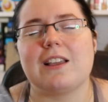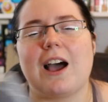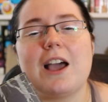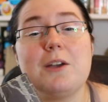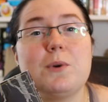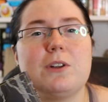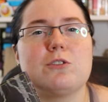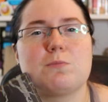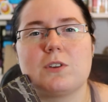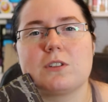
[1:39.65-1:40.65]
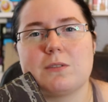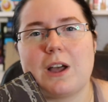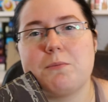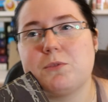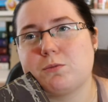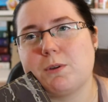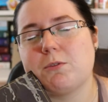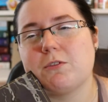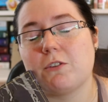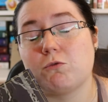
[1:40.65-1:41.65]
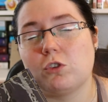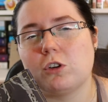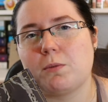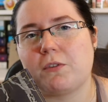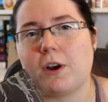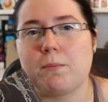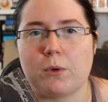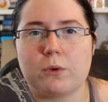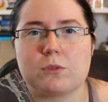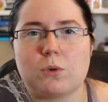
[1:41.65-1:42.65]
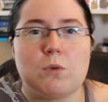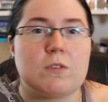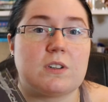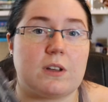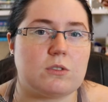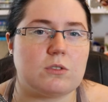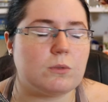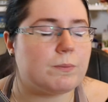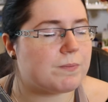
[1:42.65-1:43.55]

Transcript: I'm those people that really prefer books over digital,